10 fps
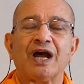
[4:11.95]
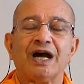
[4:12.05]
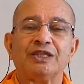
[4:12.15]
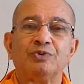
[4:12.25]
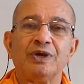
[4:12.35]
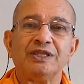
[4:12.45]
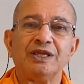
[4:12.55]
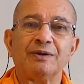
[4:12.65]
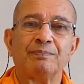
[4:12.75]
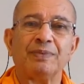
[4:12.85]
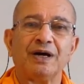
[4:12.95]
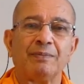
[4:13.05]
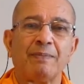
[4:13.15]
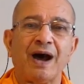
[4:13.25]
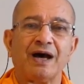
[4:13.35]
Advaitic
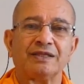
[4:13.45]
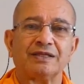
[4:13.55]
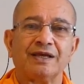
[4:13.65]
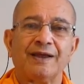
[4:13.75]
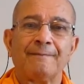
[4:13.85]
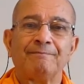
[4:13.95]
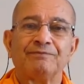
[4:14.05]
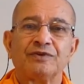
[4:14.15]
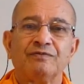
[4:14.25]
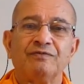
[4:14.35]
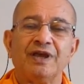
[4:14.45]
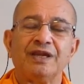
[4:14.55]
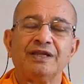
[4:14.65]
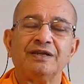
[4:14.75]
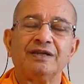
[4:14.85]
path,
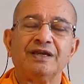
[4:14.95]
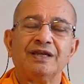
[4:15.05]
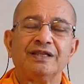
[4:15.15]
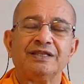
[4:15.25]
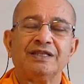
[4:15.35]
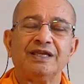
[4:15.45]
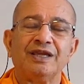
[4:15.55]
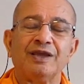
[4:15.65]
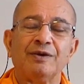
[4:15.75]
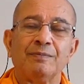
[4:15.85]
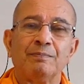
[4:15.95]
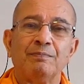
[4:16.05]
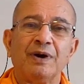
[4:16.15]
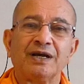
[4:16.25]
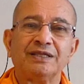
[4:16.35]
wherein the
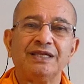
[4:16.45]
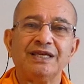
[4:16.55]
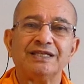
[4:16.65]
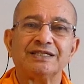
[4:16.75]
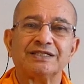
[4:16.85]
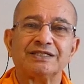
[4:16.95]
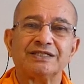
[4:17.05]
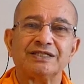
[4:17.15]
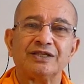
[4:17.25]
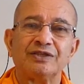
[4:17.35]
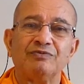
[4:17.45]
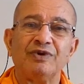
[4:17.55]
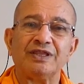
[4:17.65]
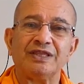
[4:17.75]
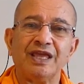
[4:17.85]
bhakti is,
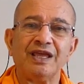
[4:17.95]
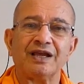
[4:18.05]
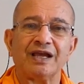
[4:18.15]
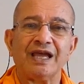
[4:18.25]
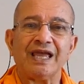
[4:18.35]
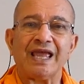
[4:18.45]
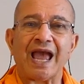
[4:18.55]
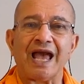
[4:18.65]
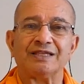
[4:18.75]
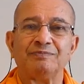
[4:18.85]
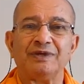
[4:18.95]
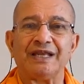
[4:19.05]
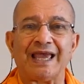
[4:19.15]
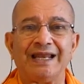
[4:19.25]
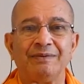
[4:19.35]
we think, has been
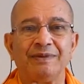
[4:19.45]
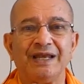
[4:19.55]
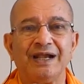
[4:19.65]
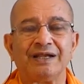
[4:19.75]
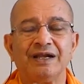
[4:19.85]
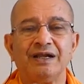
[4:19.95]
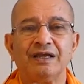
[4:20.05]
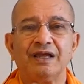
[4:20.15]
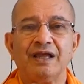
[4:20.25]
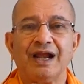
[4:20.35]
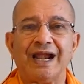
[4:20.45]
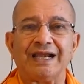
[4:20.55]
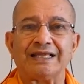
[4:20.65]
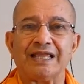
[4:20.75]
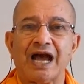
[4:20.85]
eliminated and
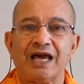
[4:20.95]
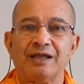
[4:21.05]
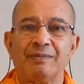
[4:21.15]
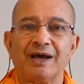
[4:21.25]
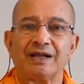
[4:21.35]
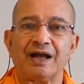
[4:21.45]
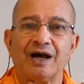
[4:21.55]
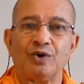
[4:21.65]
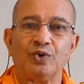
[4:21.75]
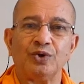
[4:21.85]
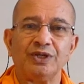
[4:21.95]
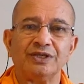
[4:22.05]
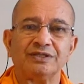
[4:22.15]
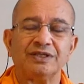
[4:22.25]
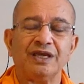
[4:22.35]
Jnana Marga alone
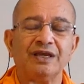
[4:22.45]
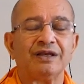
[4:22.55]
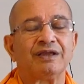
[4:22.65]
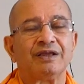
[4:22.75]
is there.